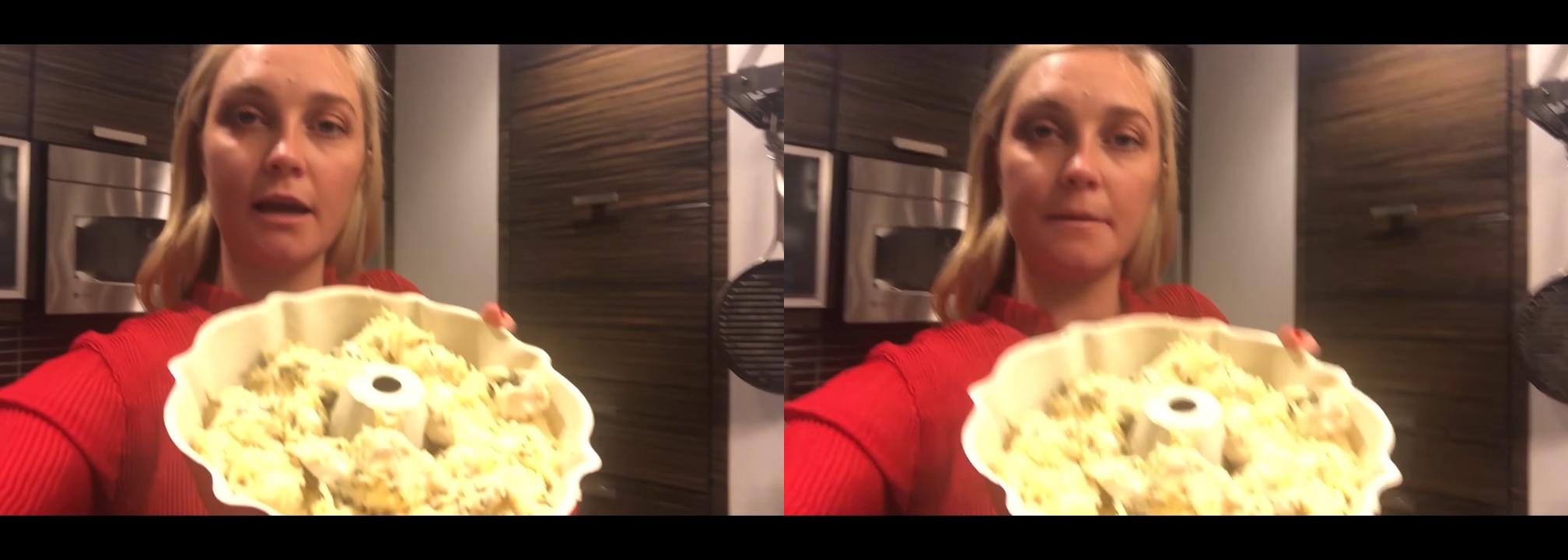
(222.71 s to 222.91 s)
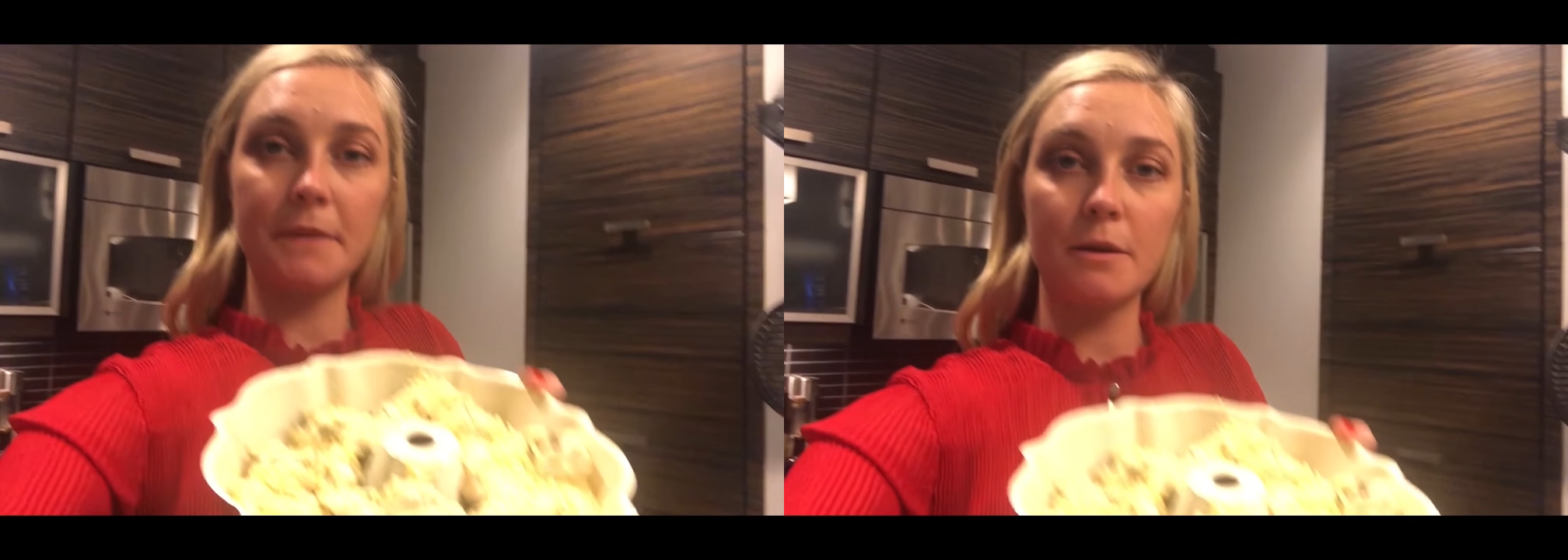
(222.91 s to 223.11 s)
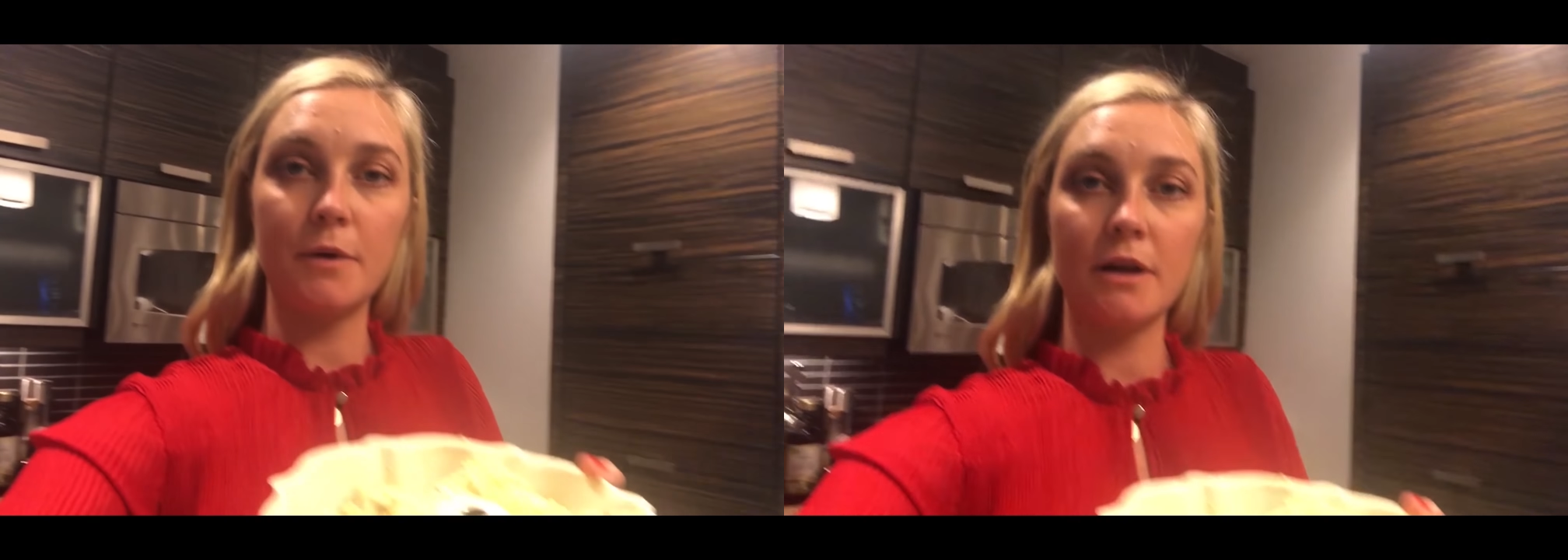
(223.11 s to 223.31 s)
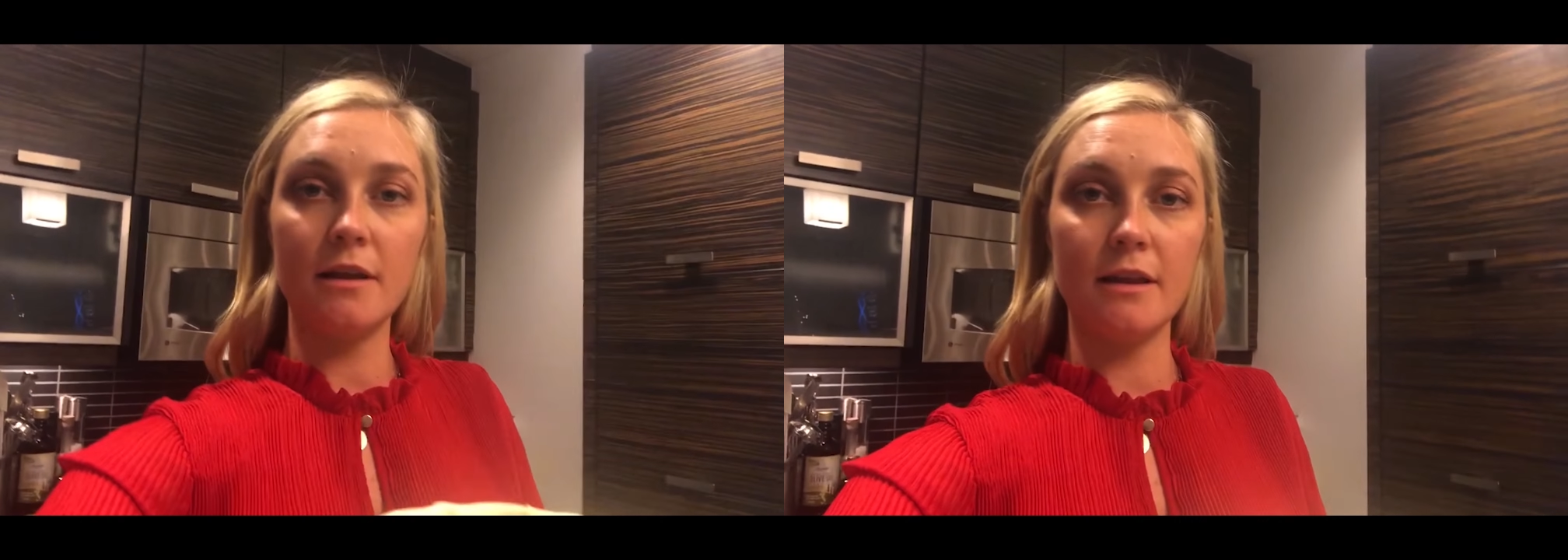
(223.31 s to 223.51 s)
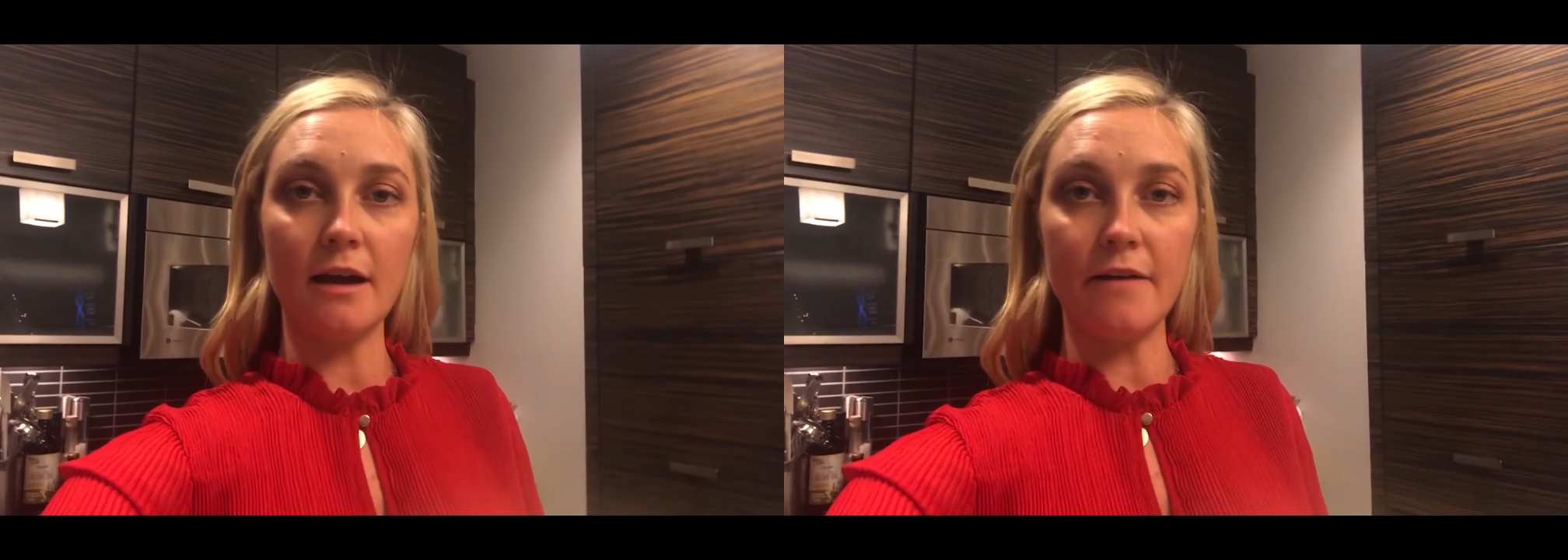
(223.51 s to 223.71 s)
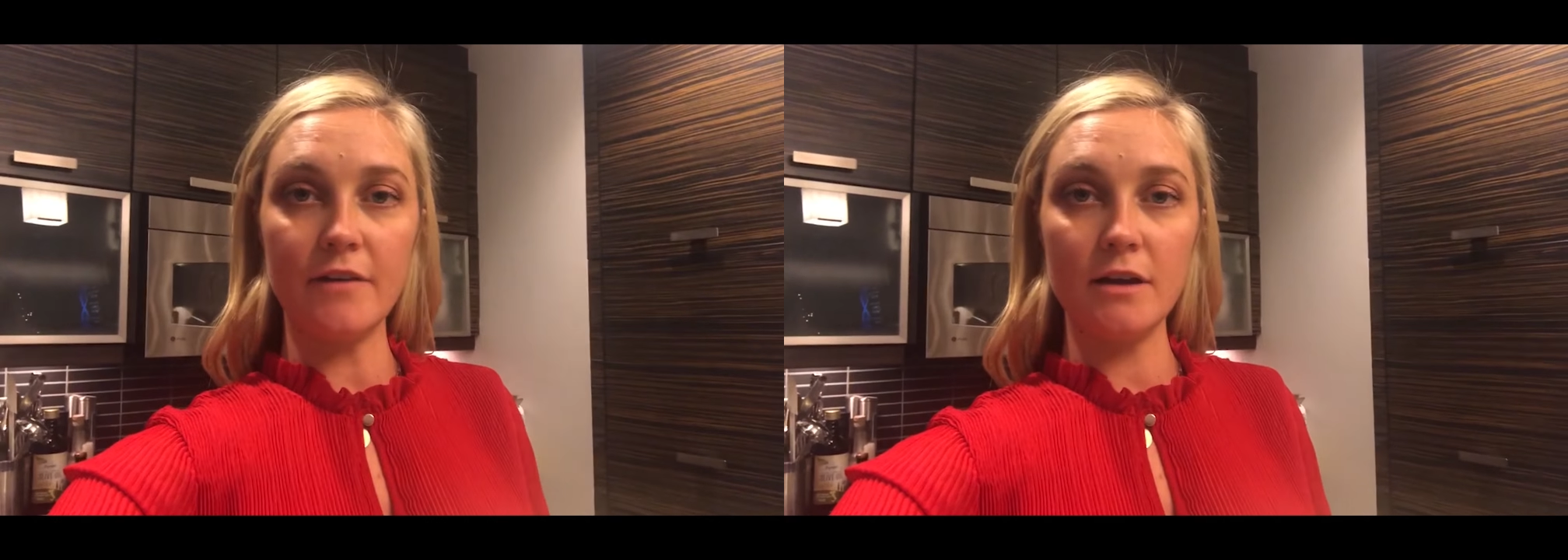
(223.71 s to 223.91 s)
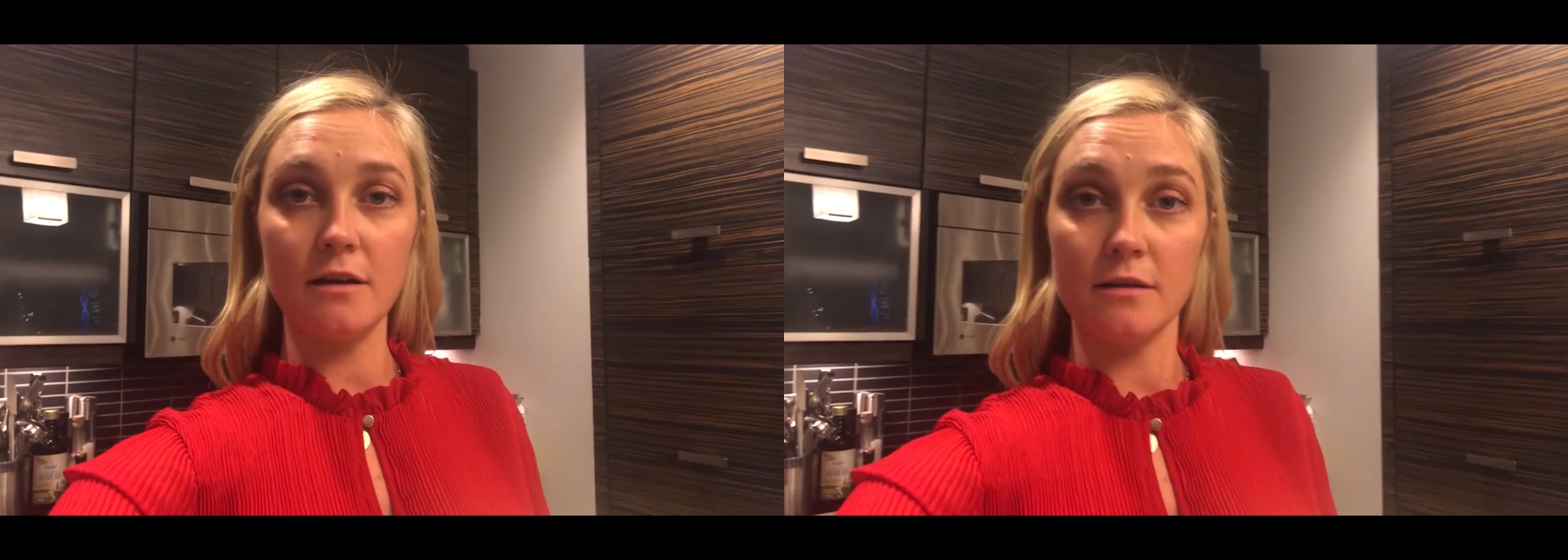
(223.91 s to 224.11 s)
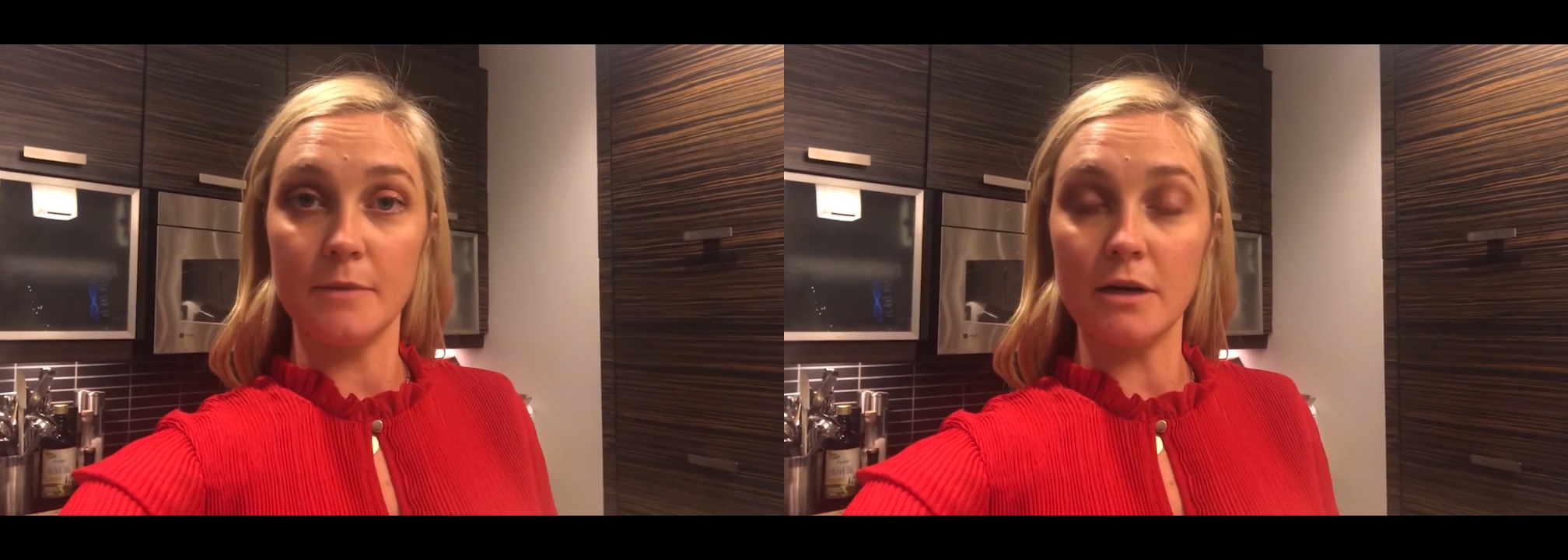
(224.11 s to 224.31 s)
I'm gonna put it in the oven
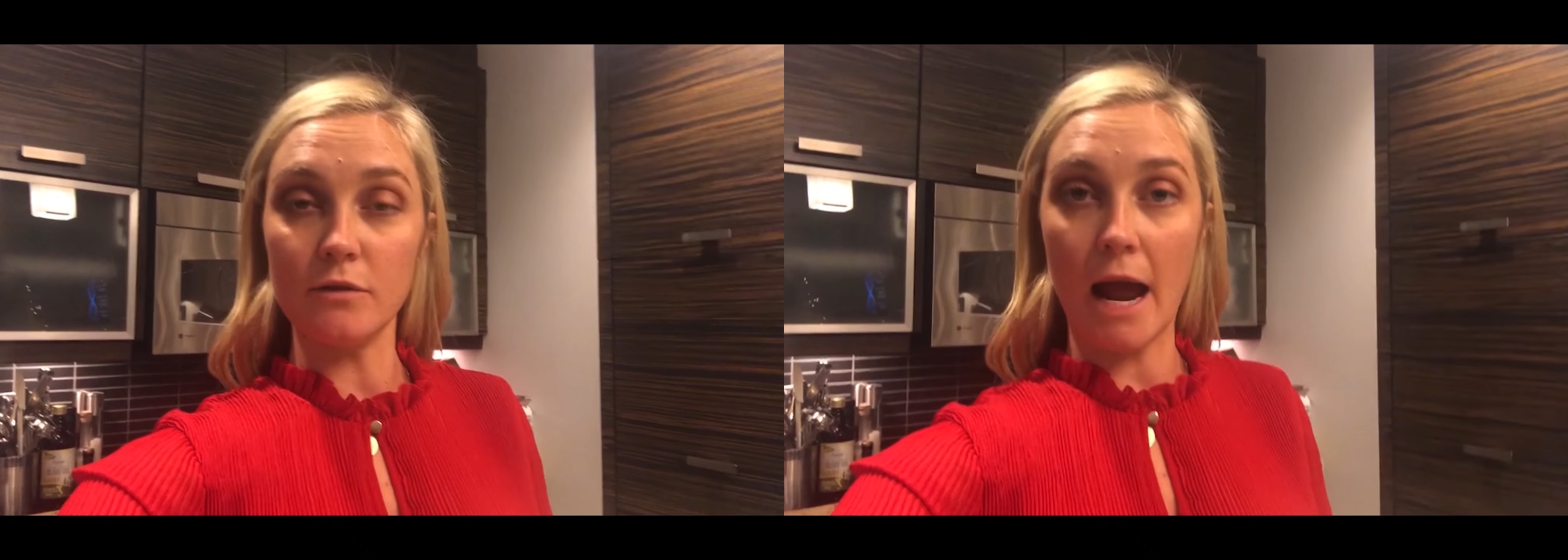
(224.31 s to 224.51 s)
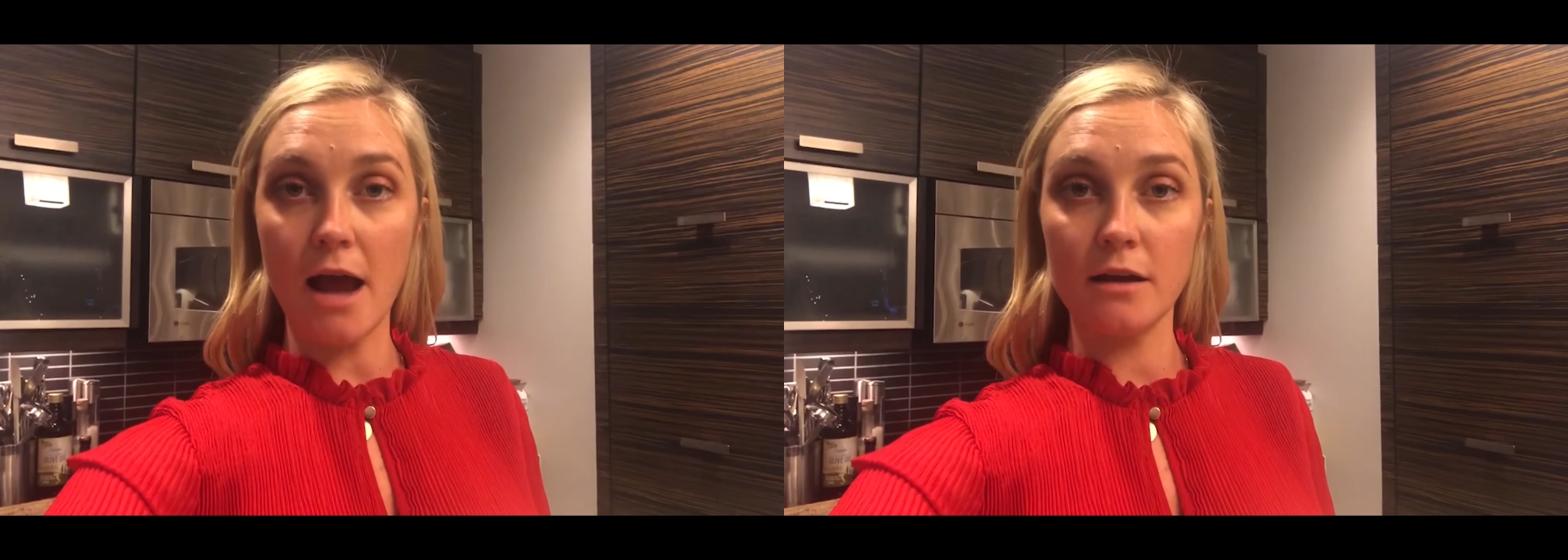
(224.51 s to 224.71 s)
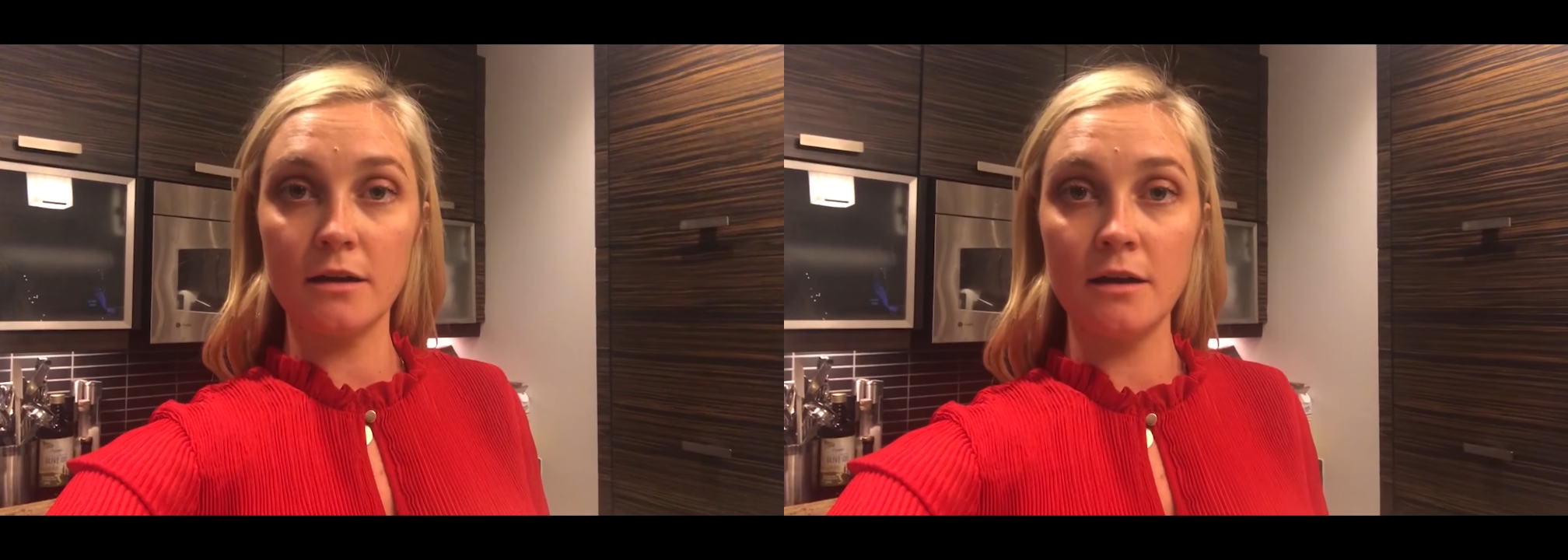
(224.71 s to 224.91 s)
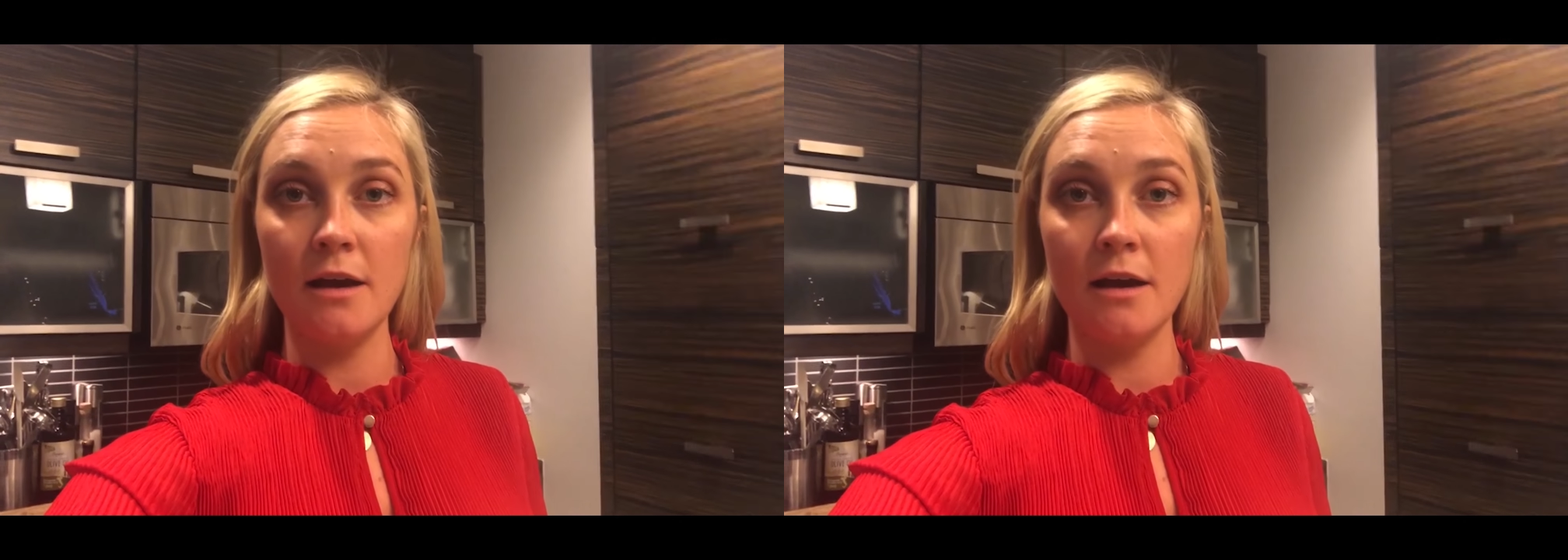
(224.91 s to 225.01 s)
on the middle rack